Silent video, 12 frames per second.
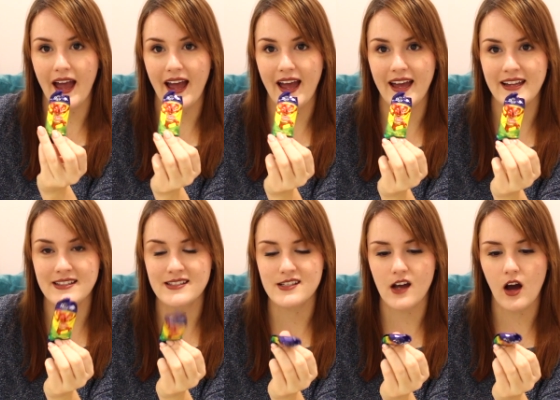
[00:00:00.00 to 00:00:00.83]

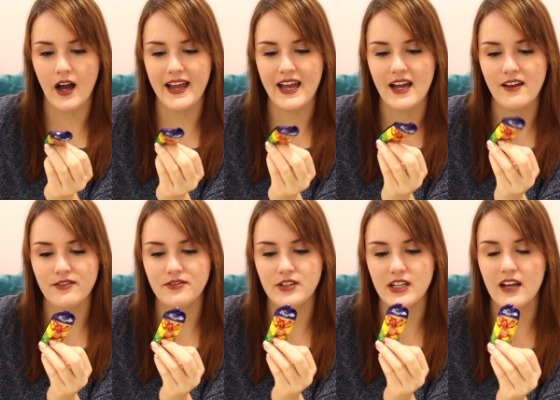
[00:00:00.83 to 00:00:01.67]
And I
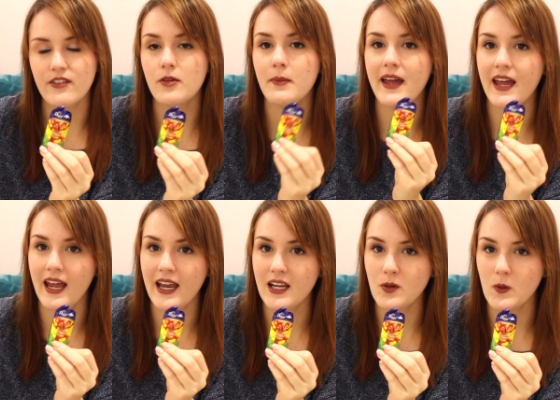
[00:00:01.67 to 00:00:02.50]
have never met
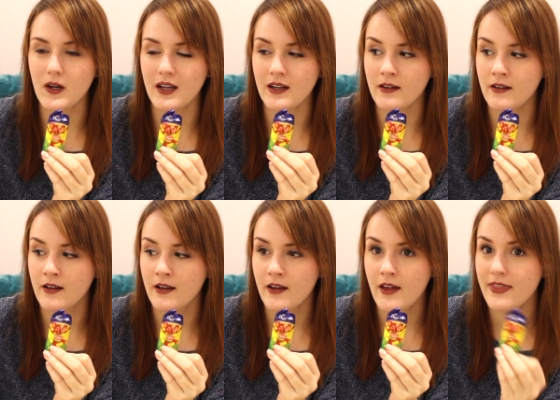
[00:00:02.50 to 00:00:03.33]
anyone
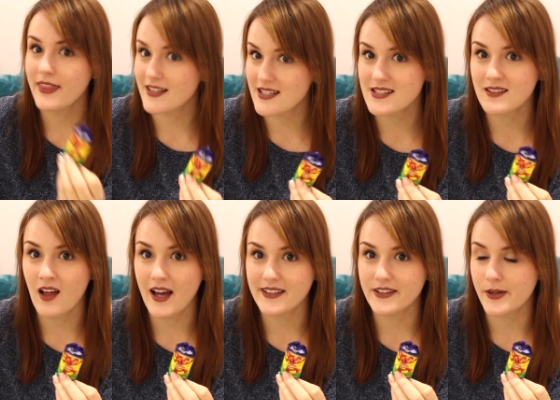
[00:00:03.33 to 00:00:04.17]
that doesn't
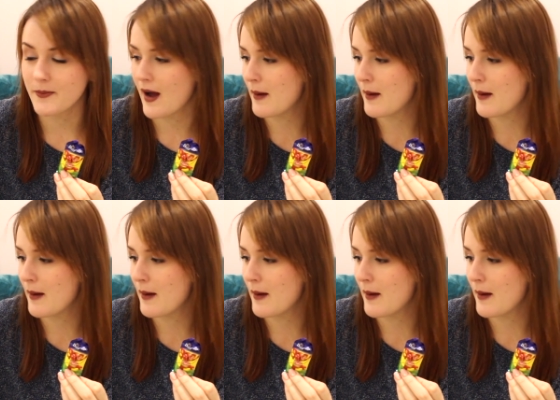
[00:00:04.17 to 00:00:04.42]
like them.